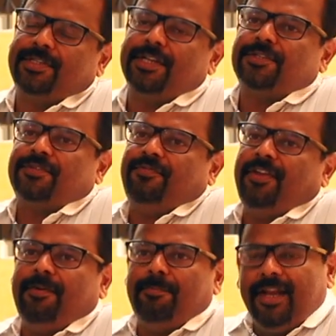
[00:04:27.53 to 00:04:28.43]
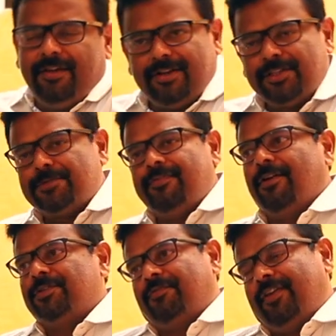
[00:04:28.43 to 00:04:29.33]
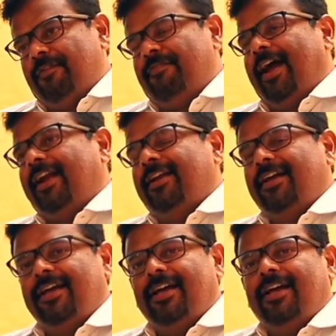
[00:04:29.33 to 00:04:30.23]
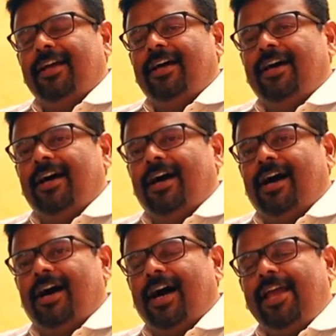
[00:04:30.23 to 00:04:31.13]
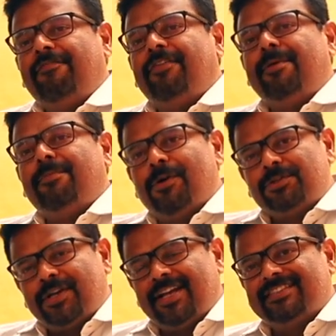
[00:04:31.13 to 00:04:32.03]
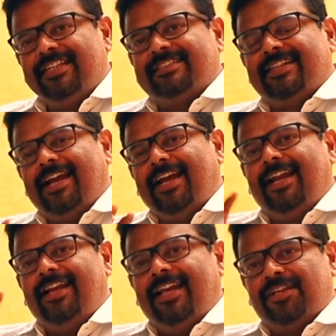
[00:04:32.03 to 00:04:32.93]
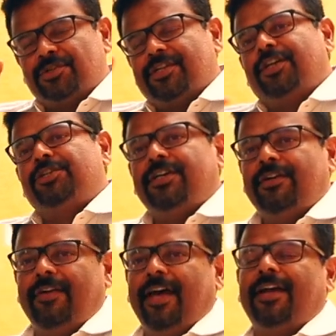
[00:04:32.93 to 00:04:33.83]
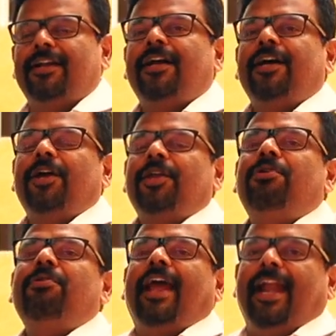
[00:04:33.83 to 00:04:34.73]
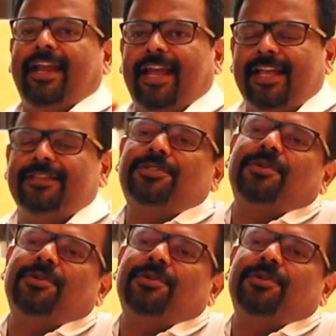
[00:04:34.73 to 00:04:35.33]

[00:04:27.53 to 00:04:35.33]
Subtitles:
Since we believe in this philosophy, in fact, IFIM also has designed a structure where you engage the